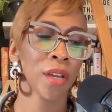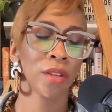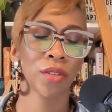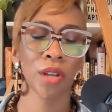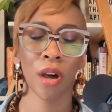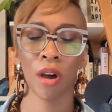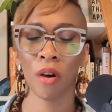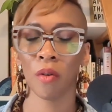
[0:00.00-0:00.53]

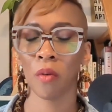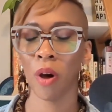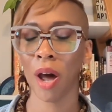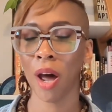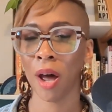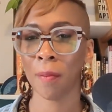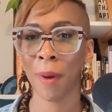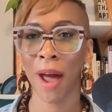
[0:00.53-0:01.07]
So
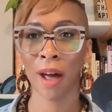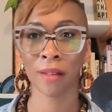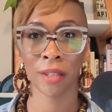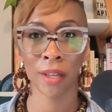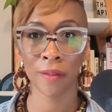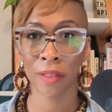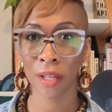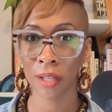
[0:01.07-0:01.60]
I'll
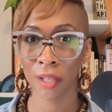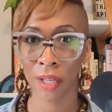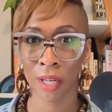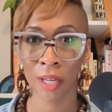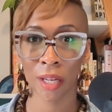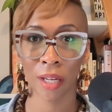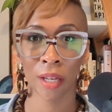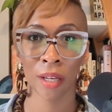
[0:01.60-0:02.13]
leave the
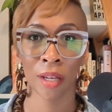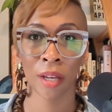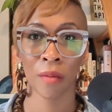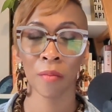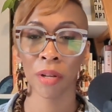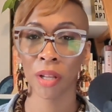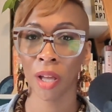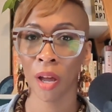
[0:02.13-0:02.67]
link
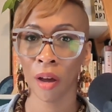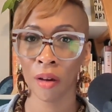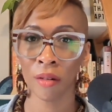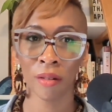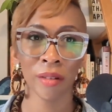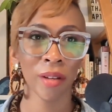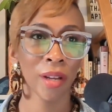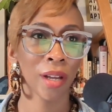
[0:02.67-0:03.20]

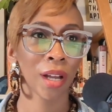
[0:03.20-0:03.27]
below.